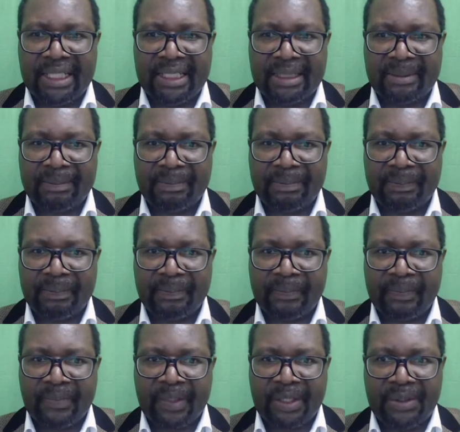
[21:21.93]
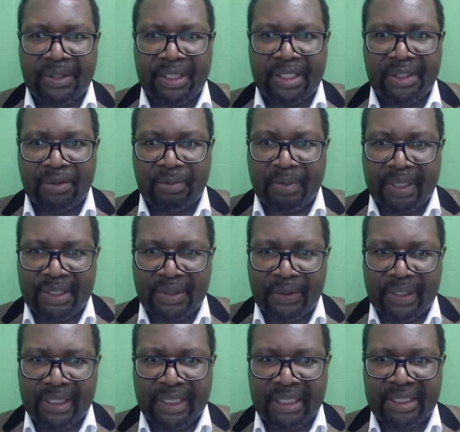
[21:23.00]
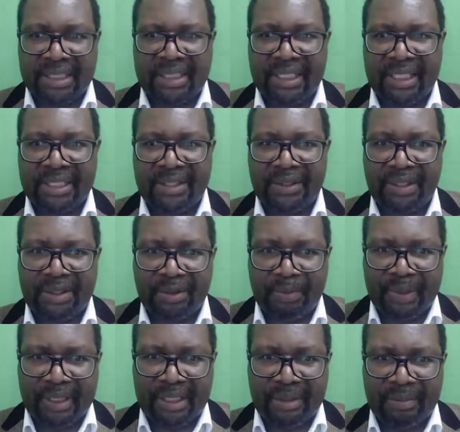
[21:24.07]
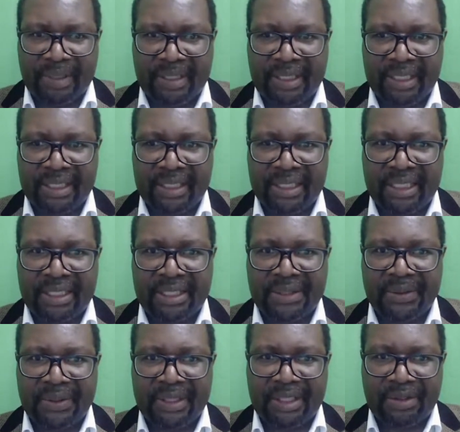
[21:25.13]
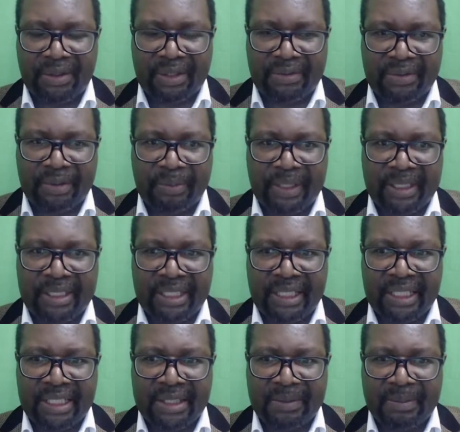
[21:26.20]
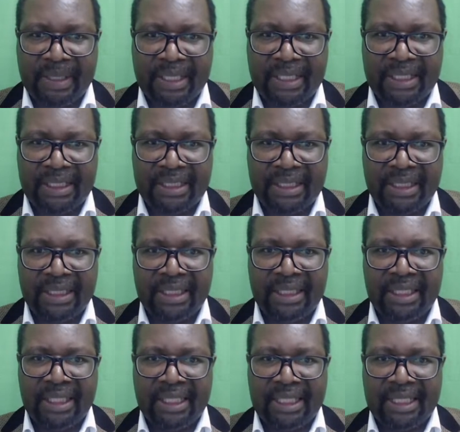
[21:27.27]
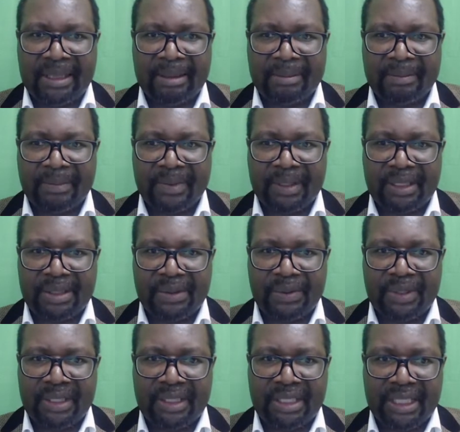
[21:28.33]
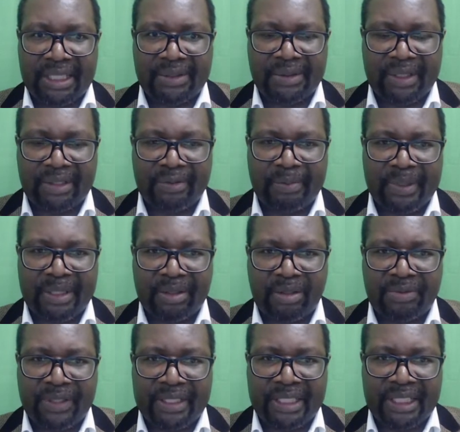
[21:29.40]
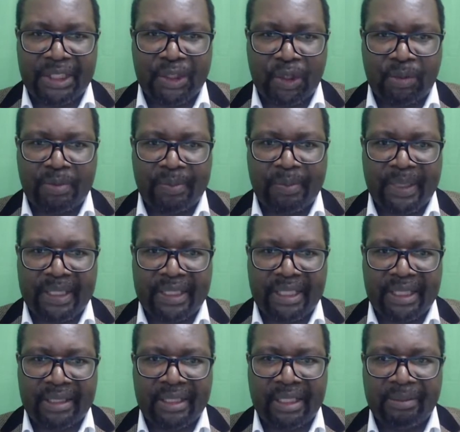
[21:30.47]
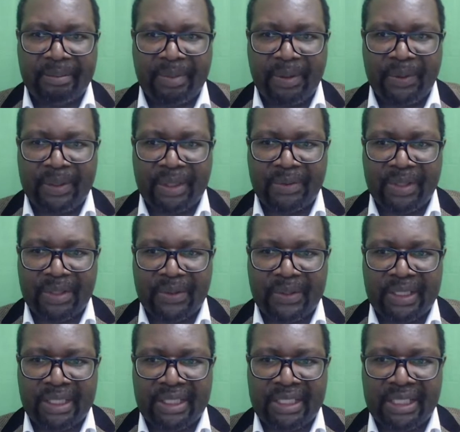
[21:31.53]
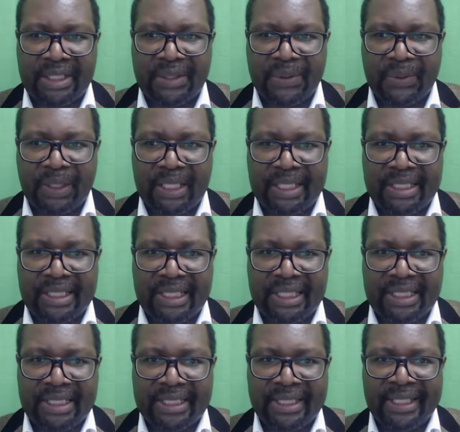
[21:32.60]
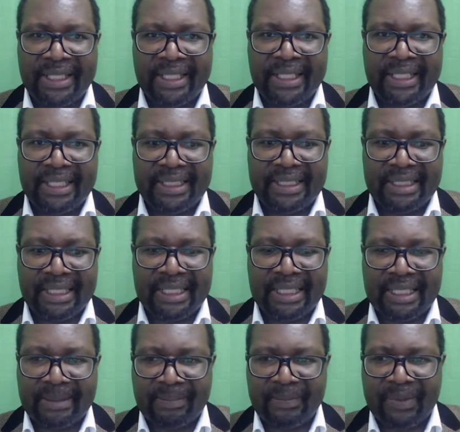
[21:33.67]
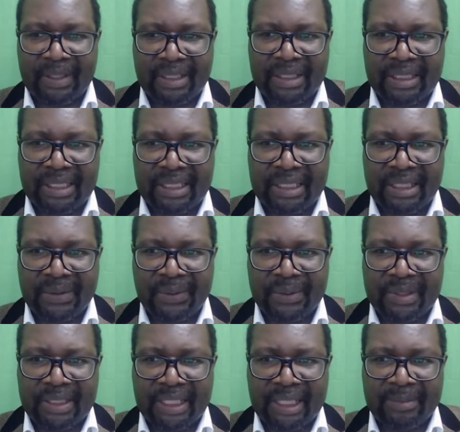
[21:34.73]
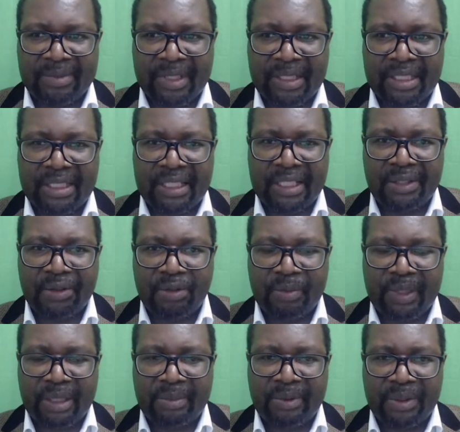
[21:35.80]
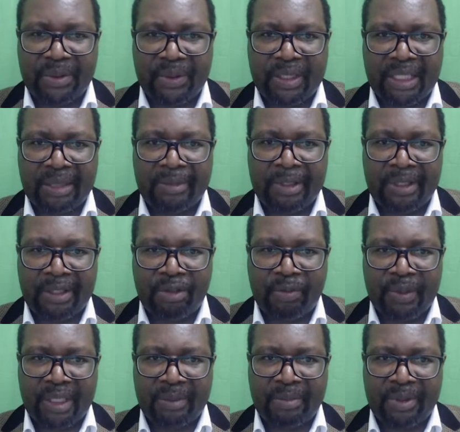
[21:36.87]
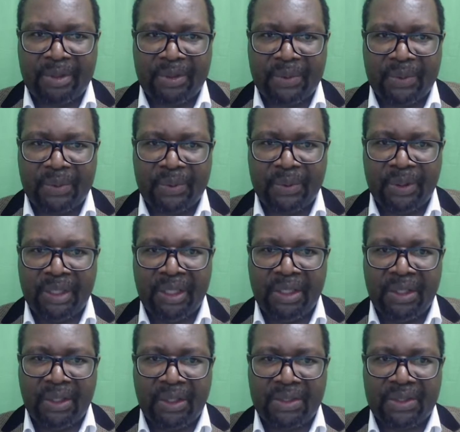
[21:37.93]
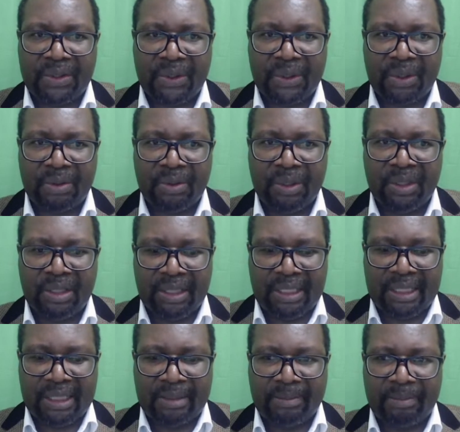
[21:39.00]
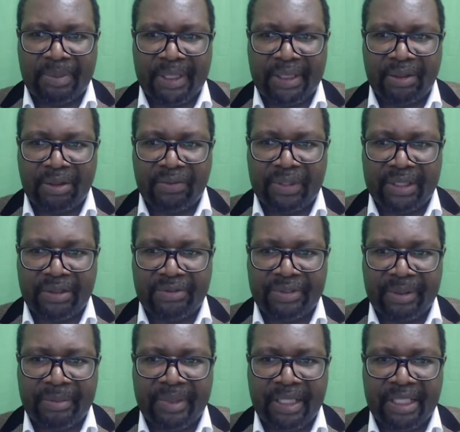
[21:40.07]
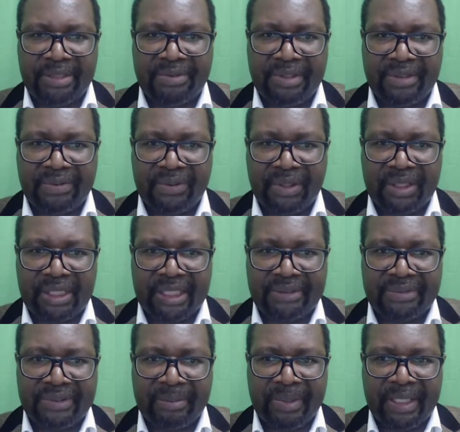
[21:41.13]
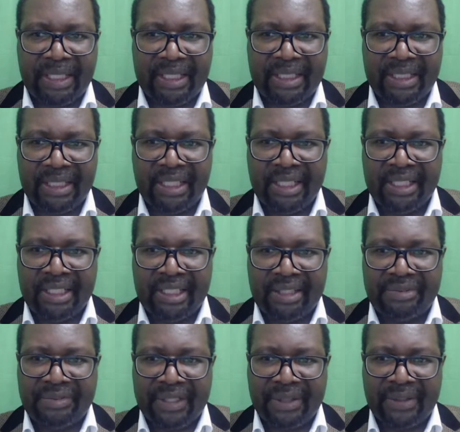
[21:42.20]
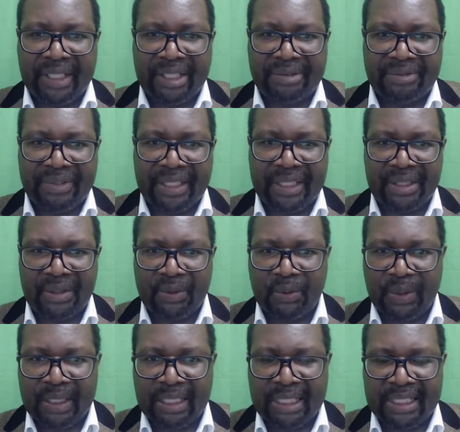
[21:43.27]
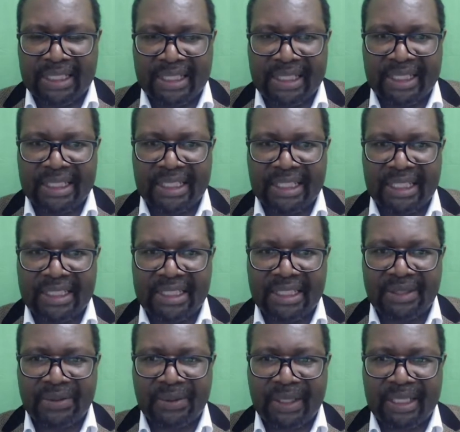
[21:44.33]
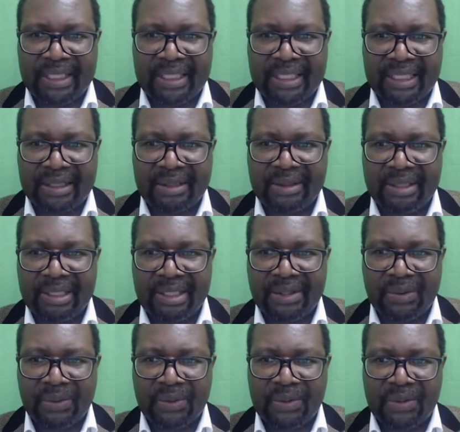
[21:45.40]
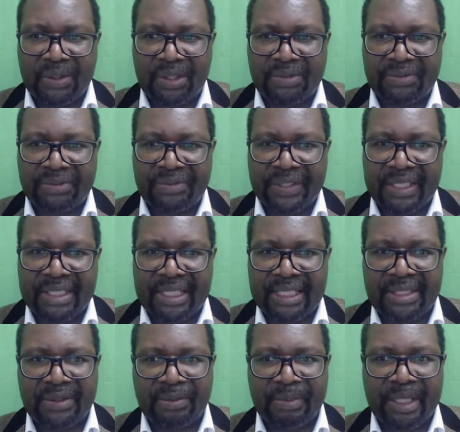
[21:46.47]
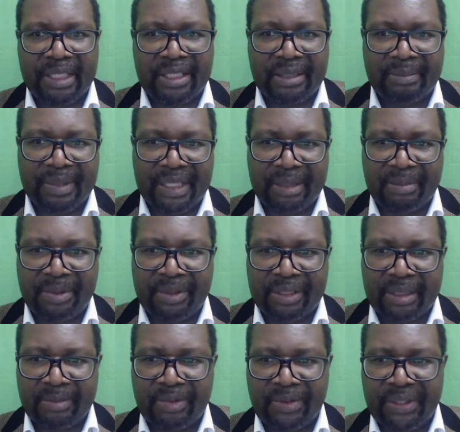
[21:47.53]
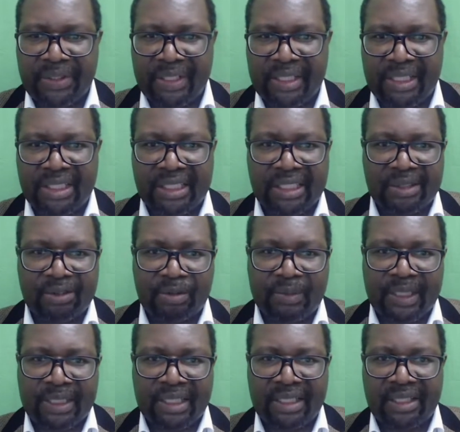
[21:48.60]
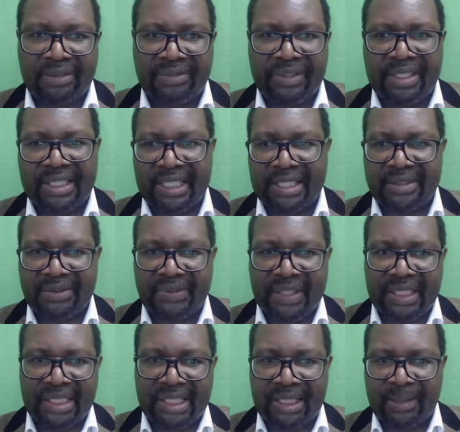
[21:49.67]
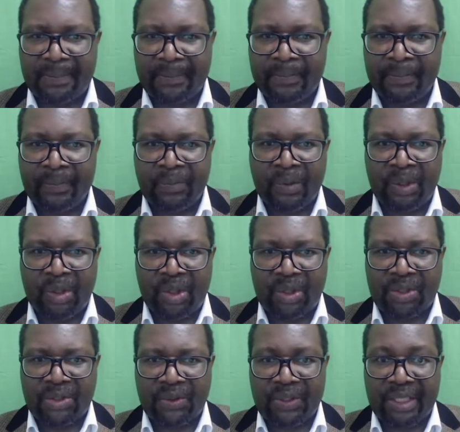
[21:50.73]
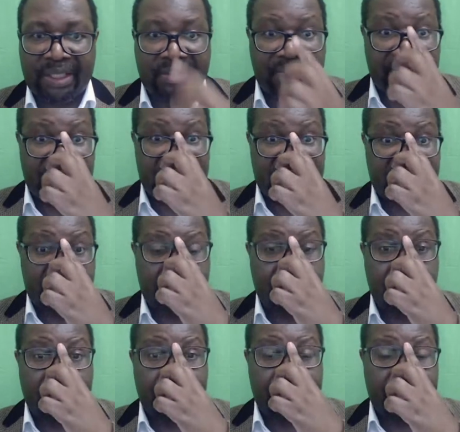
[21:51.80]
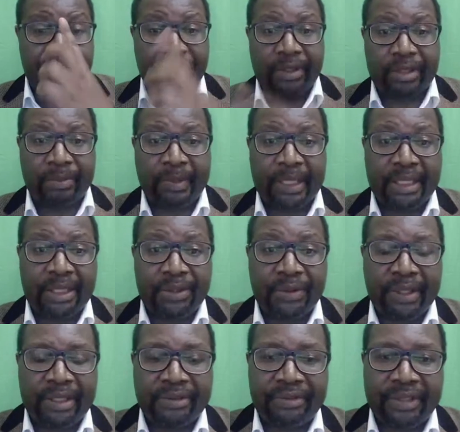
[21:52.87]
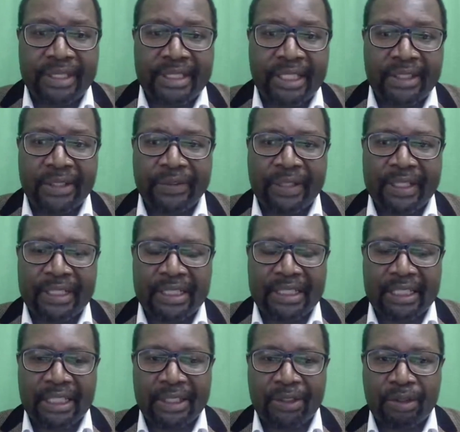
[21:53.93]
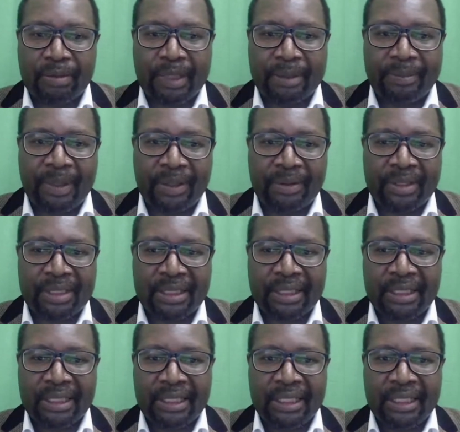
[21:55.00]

You need to pass your English test. You need to be TB tested. You need to have your maintenance money. You need to have been offered a job by an employer who has got a tier 2 license. And under those circumstances, then you'll be able to come, and then you'll be able to also bring over your family if you've got a family. If, however, you are asking in relation to other routes of visas, you might be able to come to the United Kingdom under the visitor's visa or a student visa, or if you've got money to invest in the United Kingdom, about